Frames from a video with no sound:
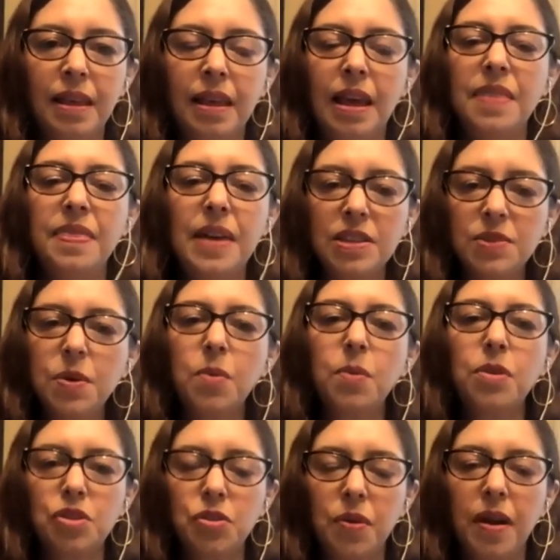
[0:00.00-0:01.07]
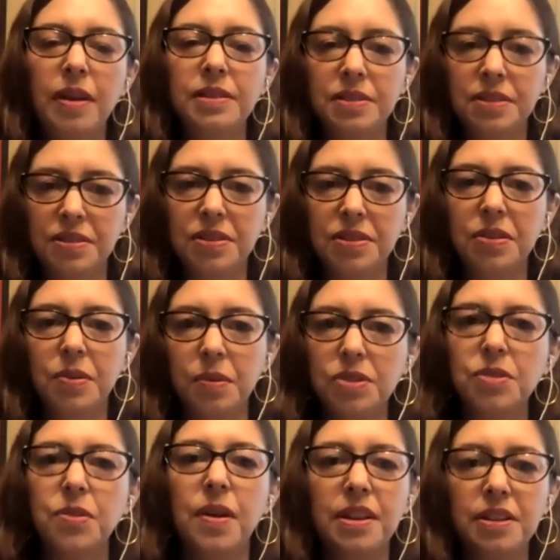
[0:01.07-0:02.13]
And that's what we're trying to do. We're
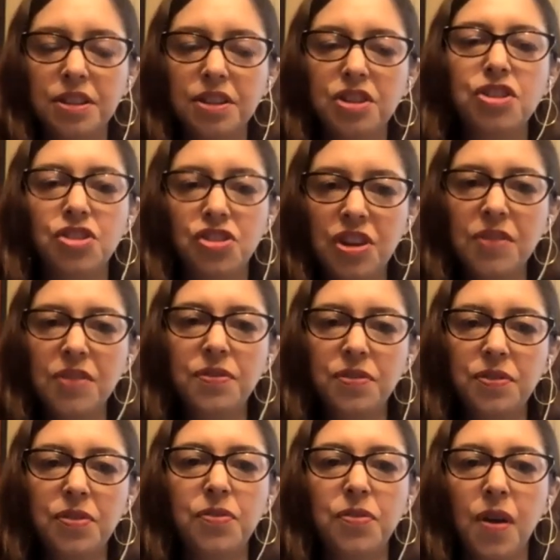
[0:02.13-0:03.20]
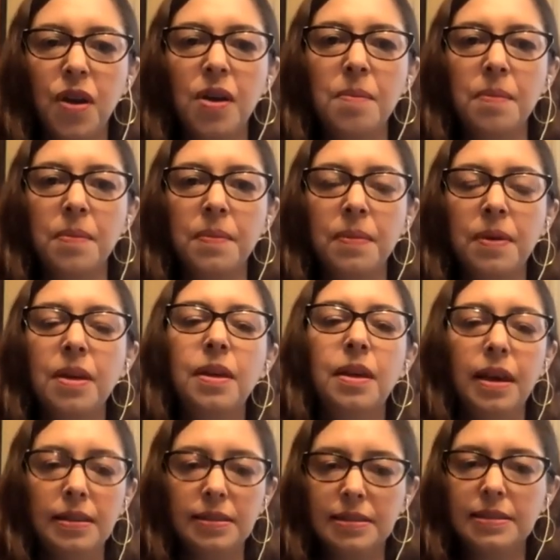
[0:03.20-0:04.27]
trying to shift from
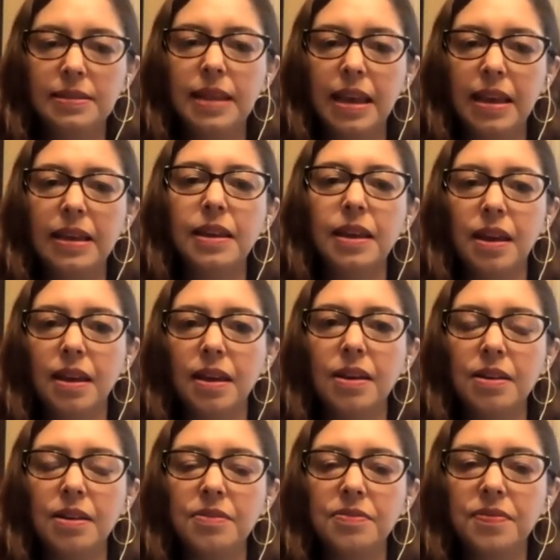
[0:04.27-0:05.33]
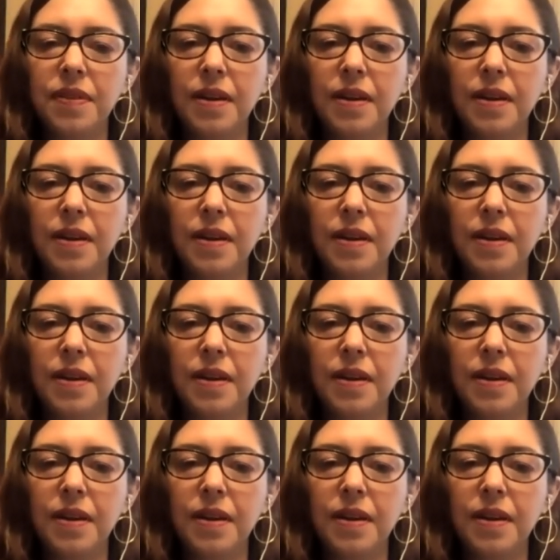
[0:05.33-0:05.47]
a state of